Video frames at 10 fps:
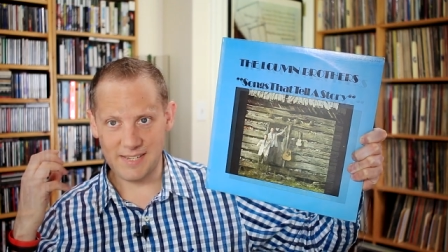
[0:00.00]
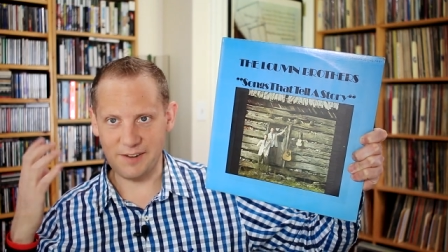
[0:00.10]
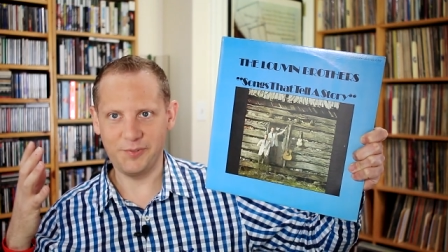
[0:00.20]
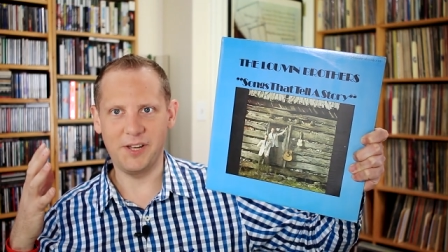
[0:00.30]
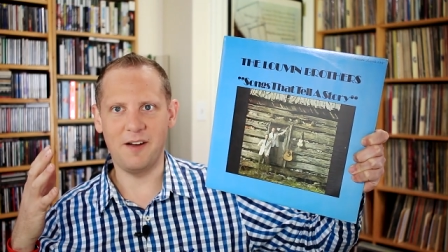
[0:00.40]

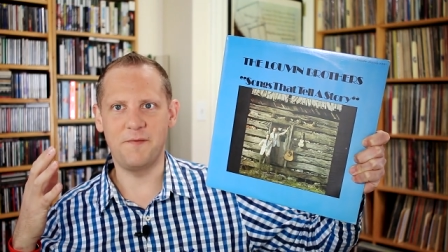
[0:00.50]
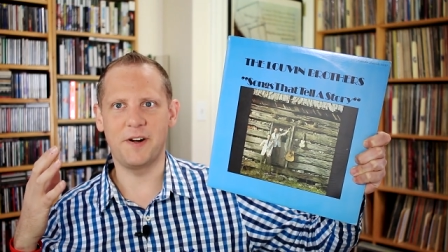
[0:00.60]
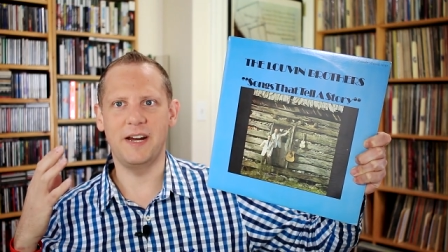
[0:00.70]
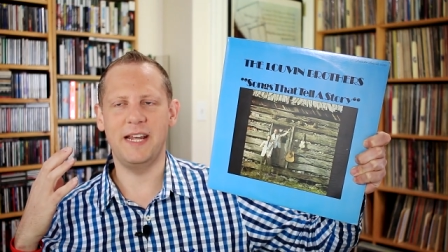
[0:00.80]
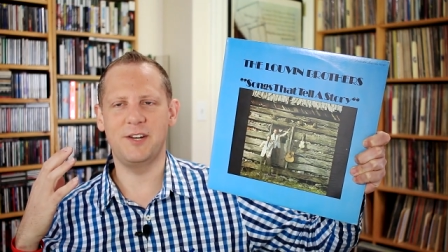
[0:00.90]
Definitely a
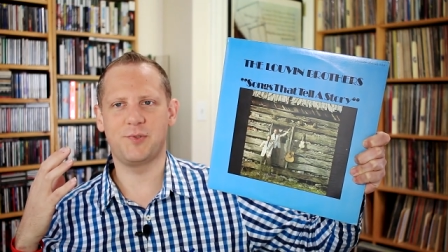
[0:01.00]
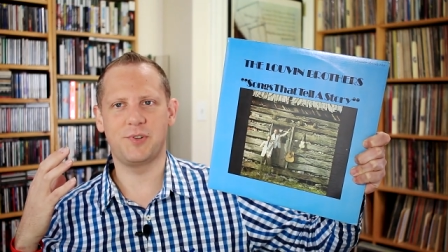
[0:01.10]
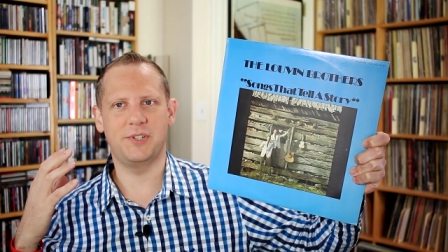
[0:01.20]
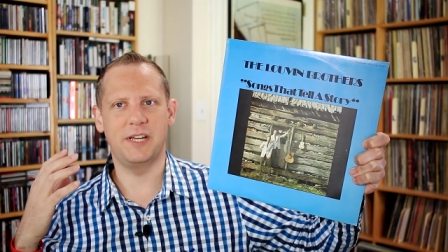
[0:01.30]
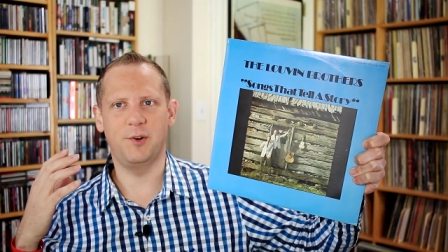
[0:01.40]
very
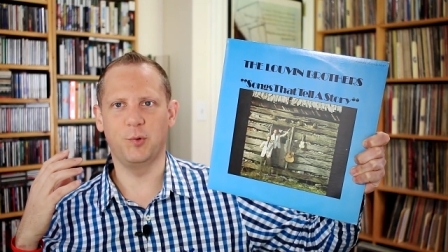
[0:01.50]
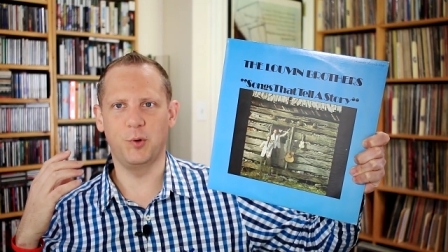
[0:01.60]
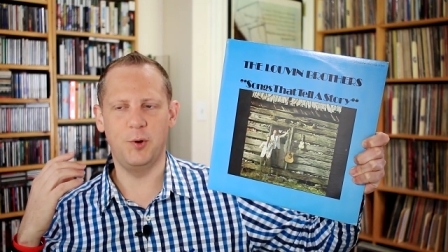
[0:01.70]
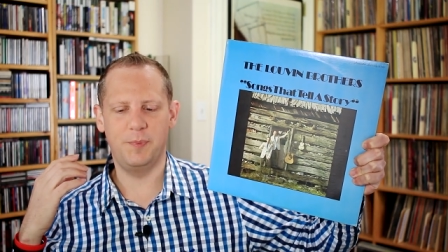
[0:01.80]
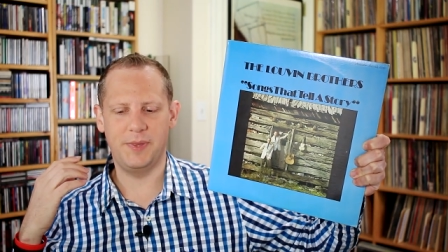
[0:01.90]
interesting
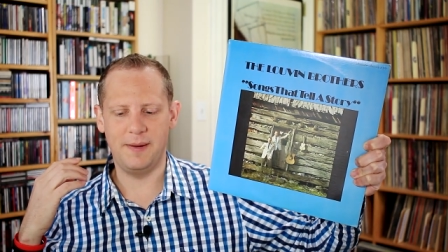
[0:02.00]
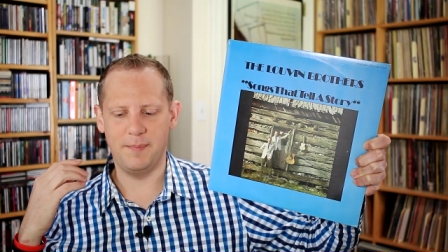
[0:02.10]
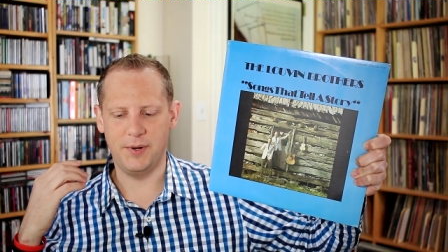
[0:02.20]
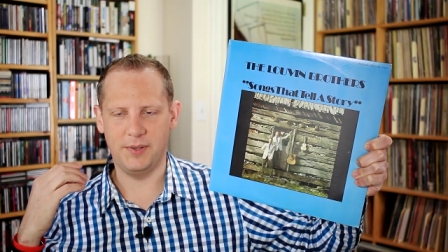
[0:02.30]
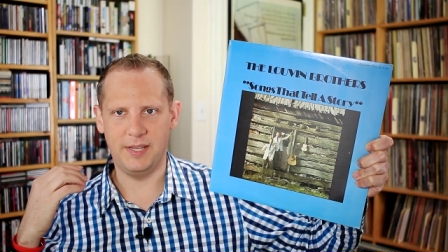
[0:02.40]
group. They
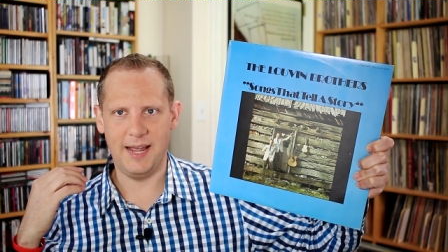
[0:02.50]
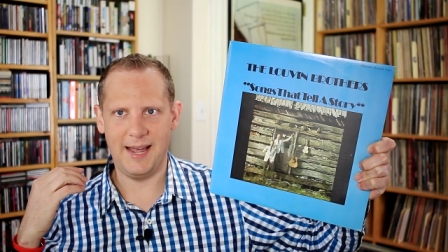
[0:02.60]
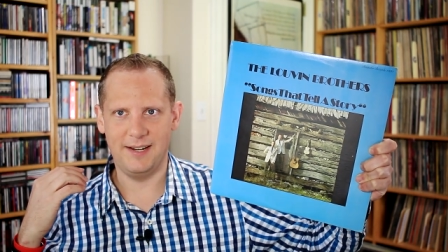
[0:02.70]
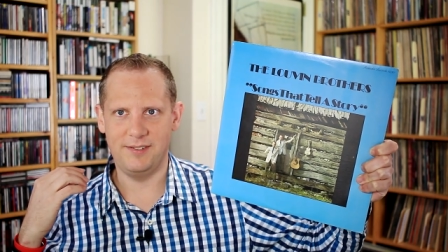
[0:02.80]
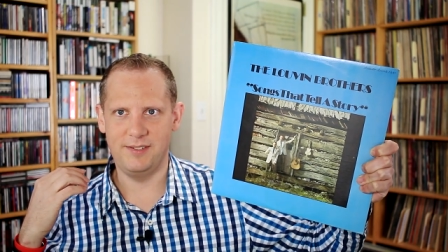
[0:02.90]

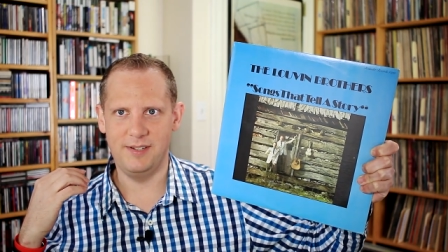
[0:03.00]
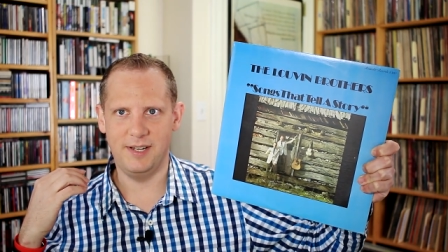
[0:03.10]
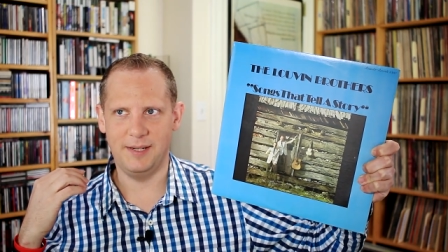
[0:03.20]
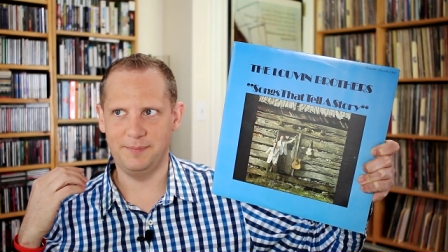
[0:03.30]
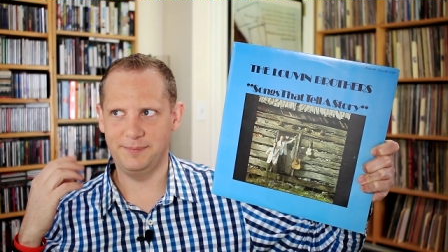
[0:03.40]
had
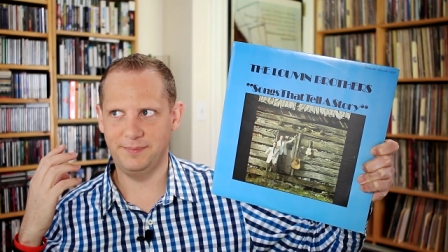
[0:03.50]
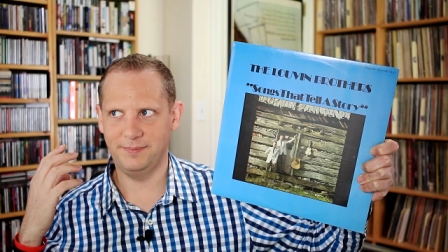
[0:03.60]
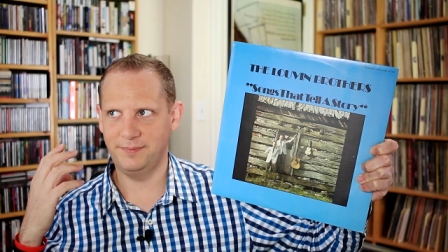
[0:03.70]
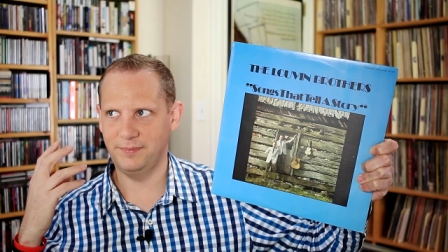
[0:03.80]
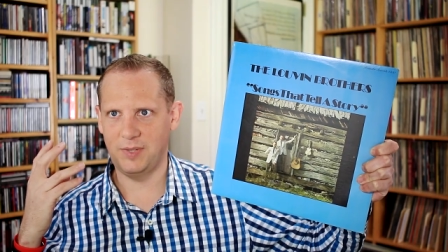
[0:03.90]
I
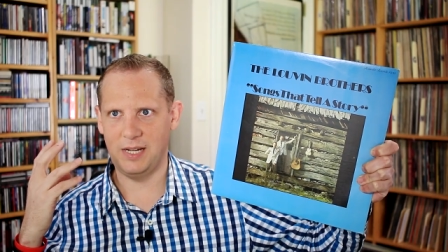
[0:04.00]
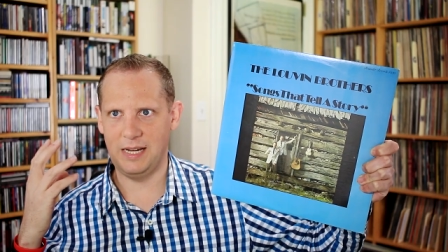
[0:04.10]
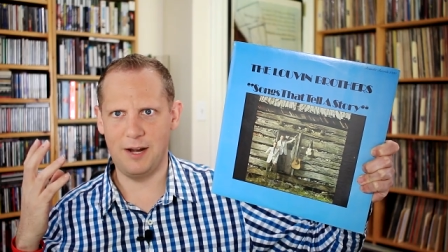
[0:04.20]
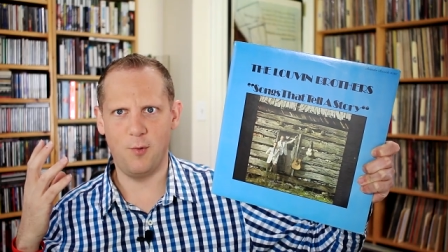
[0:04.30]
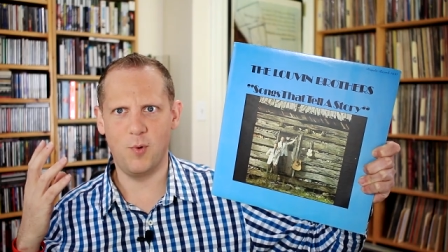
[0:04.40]

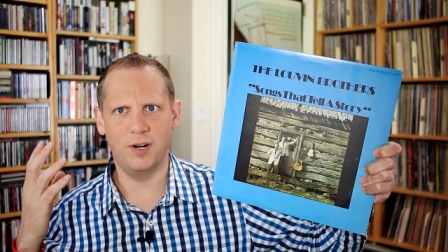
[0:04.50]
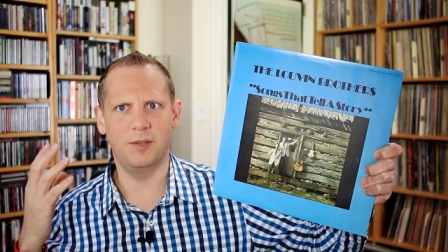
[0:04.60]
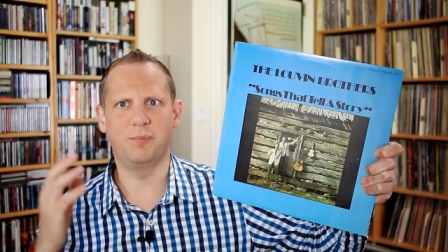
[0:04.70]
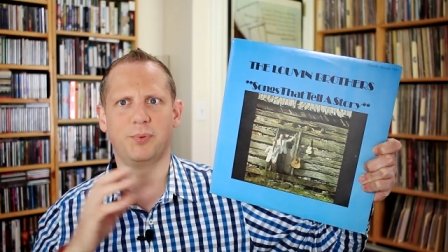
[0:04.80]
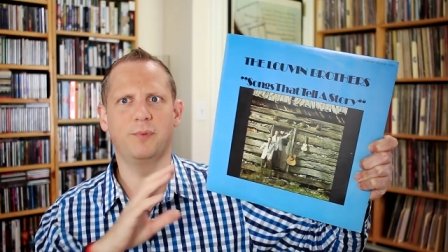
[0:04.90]
know one
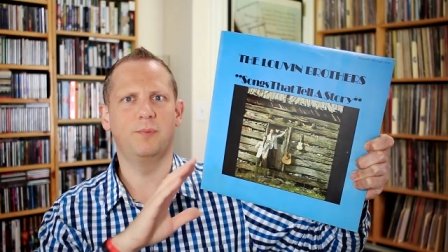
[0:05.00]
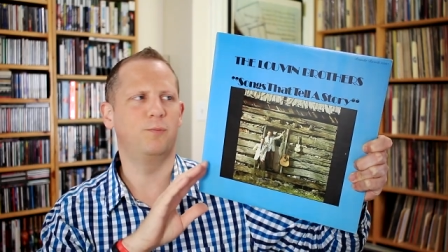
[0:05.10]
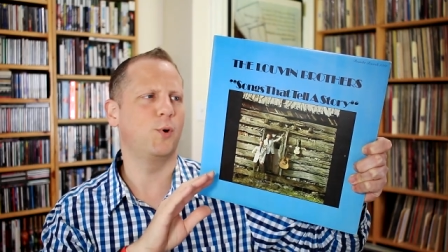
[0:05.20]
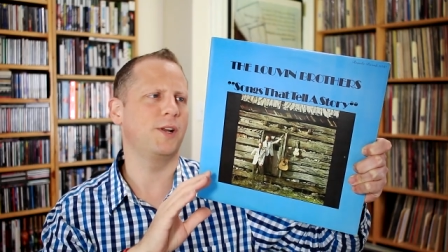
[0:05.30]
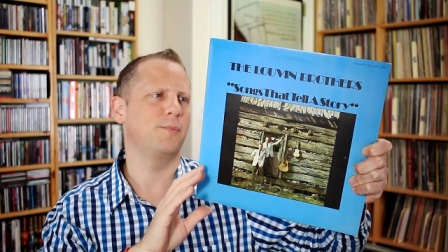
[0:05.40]
of
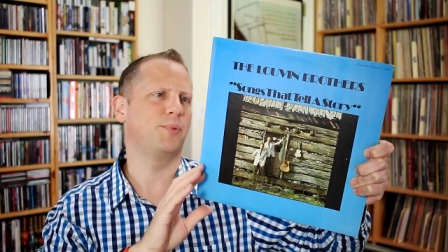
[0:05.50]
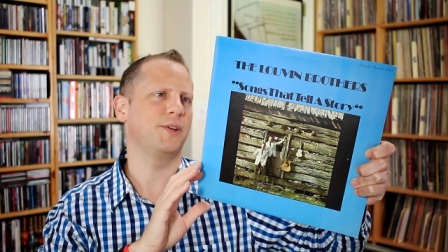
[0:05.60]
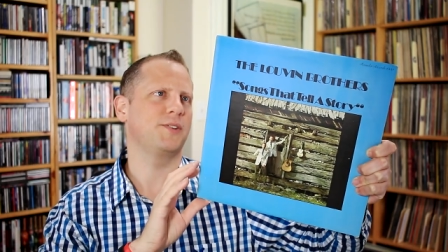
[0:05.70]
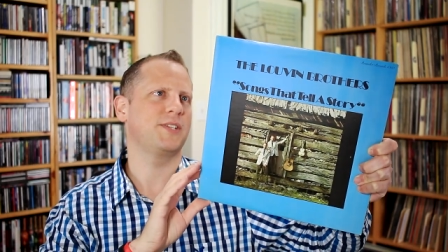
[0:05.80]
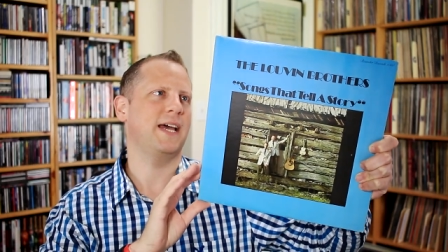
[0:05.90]
the
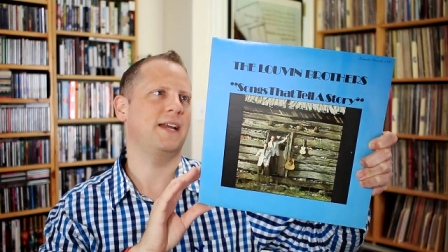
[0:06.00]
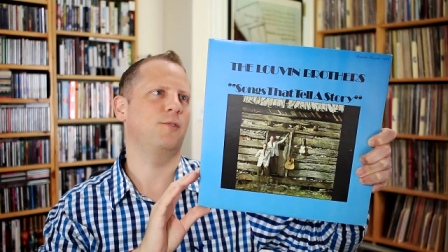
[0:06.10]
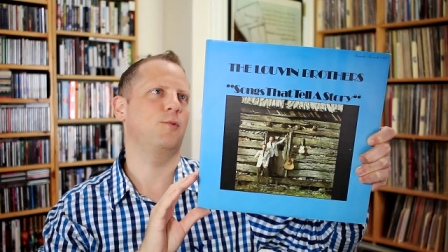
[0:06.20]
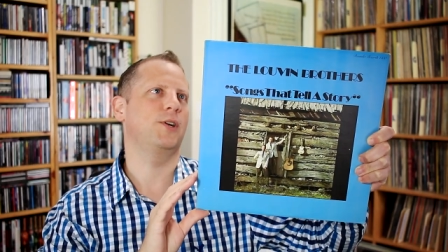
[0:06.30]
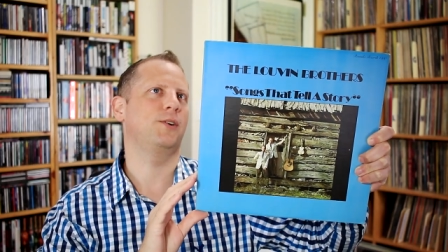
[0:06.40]
brothers
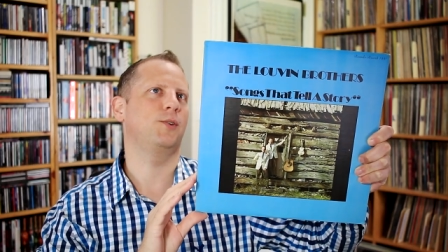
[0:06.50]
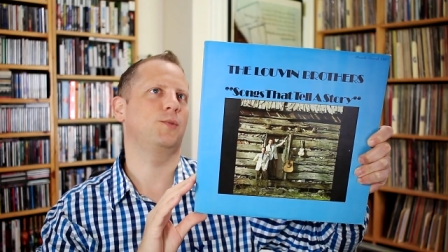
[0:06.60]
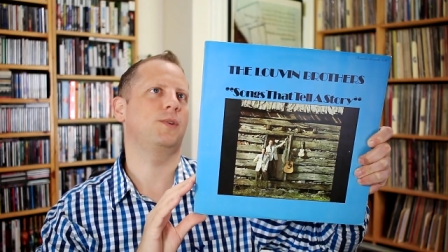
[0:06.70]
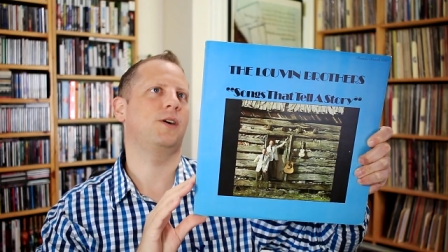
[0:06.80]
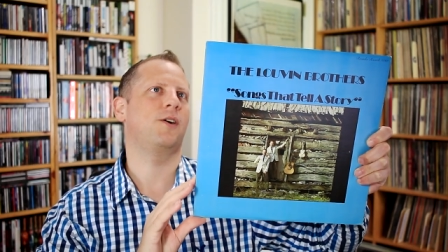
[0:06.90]
had a
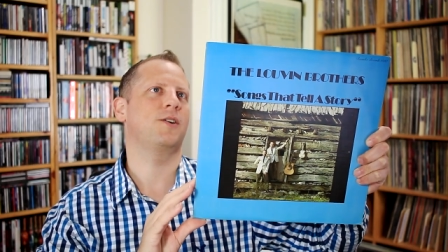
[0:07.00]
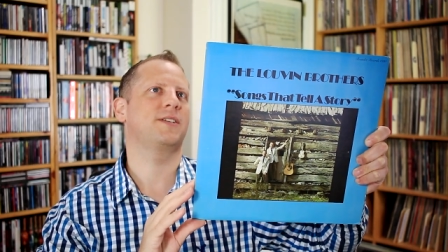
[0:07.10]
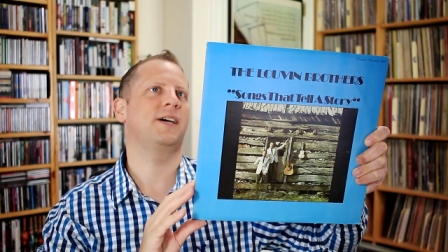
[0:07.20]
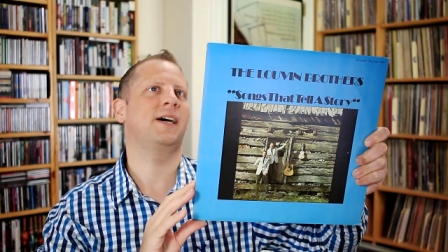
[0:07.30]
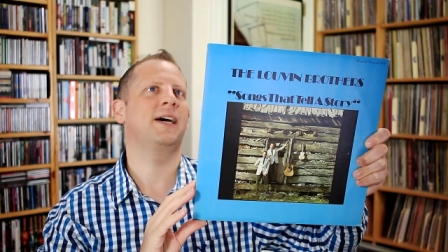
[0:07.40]
real
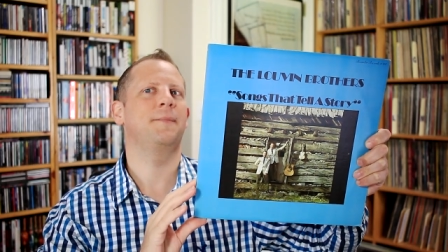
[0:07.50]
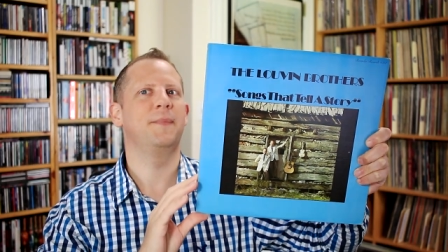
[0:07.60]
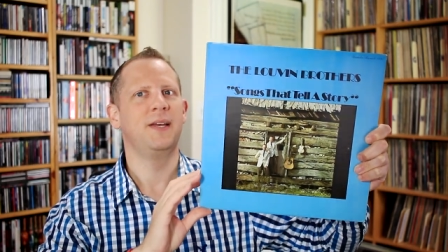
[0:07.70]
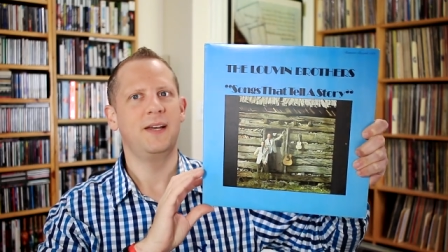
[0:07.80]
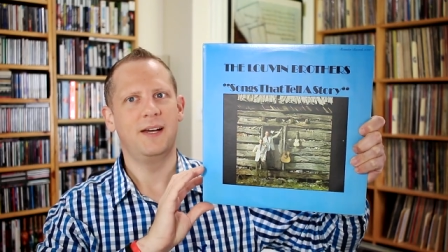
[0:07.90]
hard
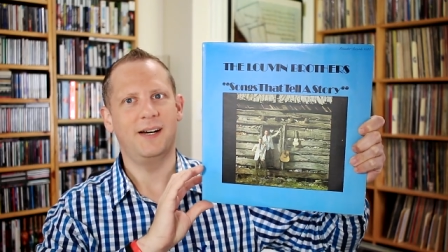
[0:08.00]
time